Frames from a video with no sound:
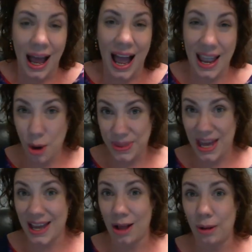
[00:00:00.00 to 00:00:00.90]
I hope
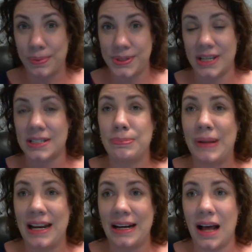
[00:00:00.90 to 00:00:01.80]
that helps
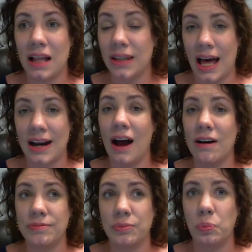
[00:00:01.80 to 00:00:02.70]
explain a lot
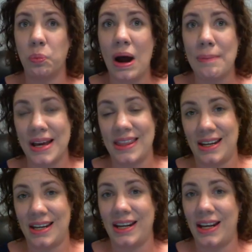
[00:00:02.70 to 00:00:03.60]
of what my
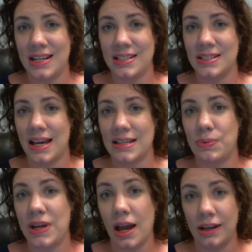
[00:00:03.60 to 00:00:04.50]
thinking is as
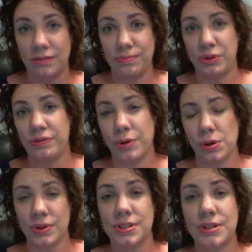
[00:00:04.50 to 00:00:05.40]
we kind of move
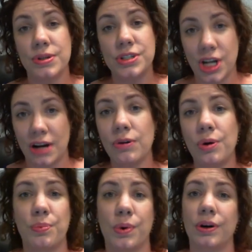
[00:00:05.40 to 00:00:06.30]
forward. So the
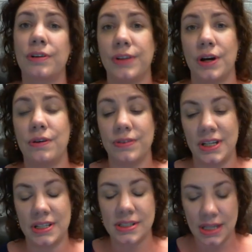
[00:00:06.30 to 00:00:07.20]
general workflow for
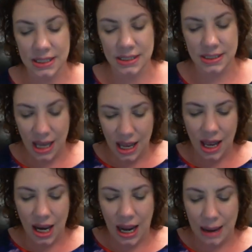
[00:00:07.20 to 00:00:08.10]
this is
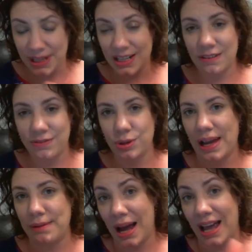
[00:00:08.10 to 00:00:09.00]
I'm going to give you
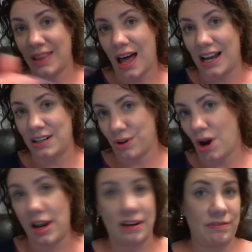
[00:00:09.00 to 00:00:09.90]
like my line
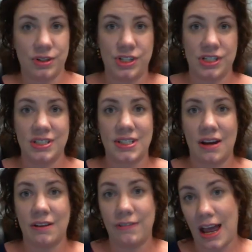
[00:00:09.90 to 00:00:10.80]
drawing versions
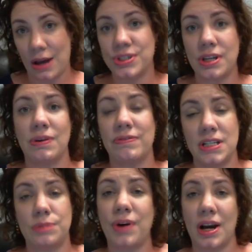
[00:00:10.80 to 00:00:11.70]
of how some of
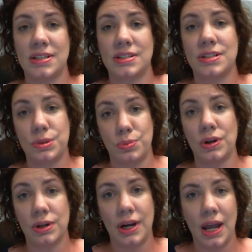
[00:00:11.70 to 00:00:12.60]
these processes
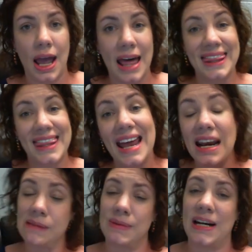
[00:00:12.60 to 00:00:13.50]
work. Then
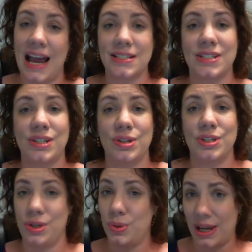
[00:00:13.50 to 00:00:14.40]
I'm going to ask you to
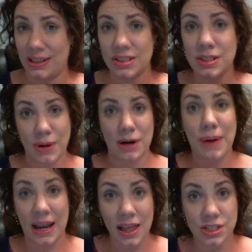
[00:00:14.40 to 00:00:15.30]
do like the smart
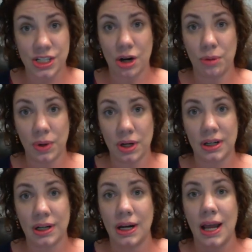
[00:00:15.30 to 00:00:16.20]
biology
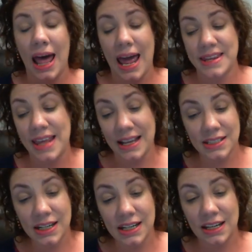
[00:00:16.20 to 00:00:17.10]
homework. And that's
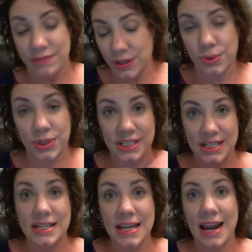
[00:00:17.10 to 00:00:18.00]
going to give you the
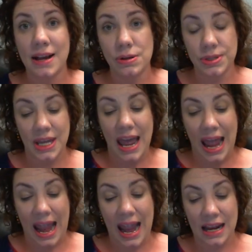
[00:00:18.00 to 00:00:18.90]
details
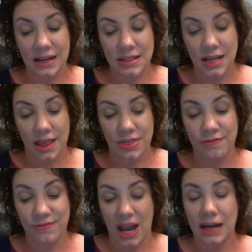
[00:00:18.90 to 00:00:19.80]
and the
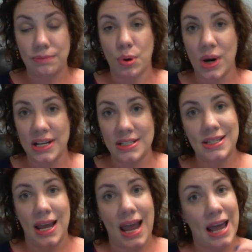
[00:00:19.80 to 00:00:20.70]
fine
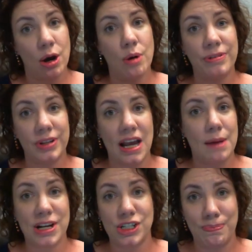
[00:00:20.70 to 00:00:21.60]
points and hopefully a
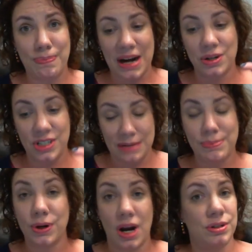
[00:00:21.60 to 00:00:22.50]
much better,
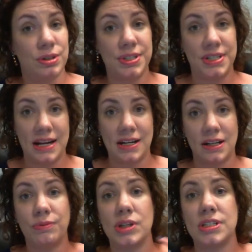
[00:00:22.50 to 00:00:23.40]
deeper understanding
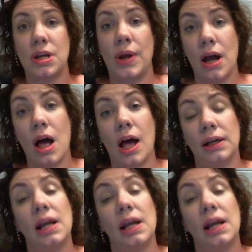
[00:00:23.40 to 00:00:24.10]
of what's going on.